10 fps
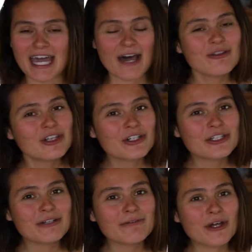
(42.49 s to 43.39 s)
how the
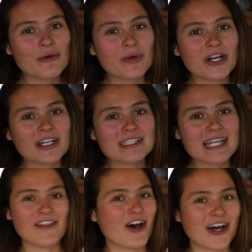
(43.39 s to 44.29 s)
learning flow works,
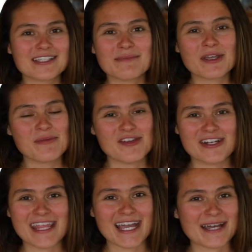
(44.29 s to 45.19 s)
and the awesome
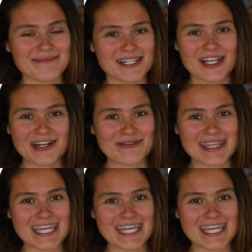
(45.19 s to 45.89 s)
community that comes along with